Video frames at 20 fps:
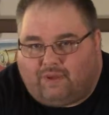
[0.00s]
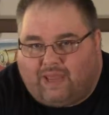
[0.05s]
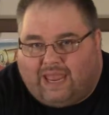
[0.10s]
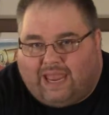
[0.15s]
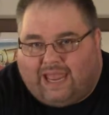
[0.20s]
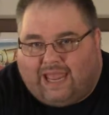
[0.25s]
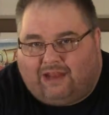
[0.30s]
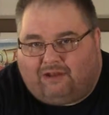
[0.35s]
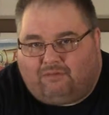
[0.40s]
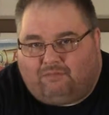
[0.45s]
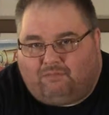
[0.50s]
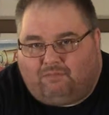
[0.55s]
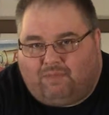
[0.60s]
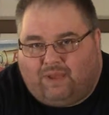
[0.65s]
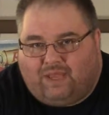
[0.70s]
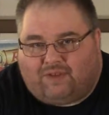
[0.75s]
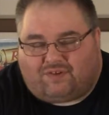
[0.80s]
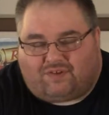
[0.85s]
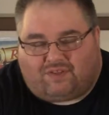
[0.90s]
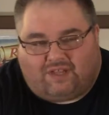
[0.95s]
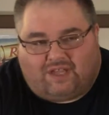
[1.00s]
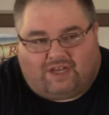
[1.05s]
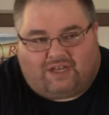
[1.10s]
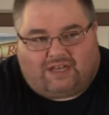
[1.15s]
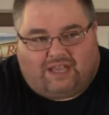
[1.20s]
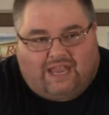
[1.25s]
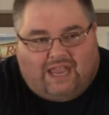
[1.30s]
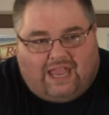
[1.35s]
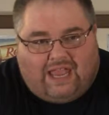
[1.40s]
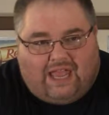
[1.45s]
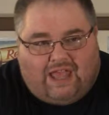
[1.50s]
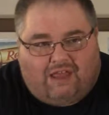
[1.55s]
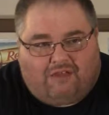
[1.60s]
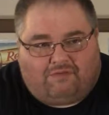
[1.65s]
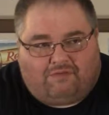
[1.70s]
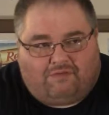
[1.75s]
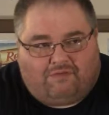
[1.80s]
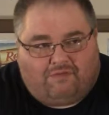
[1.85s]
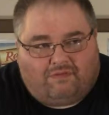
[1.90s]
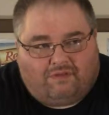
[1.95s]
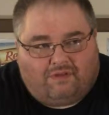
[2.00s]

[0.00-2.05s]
bad, best thing to have.